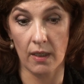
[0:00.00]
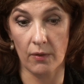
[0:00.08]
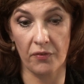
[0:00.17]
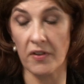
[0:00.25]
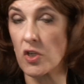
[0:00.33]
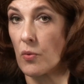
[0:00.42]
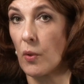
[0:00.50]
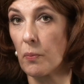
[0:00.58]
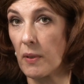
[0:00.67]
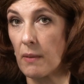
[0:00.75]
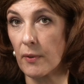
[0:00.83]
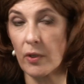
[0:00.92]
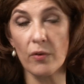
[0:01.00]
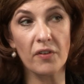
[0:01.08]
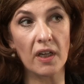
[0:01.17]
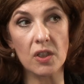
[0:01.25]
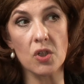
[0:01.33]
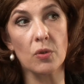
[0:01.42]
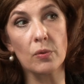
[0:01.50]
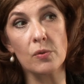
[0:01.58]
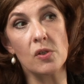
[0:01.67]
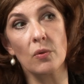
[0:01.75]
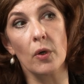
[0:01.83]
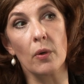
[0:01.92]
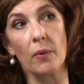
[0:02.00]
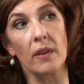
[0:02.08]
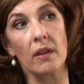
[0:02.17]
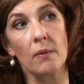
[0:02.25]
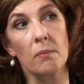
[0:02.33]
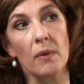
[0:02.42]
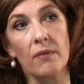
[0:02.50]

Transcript: visual people, you've got tools to work with them.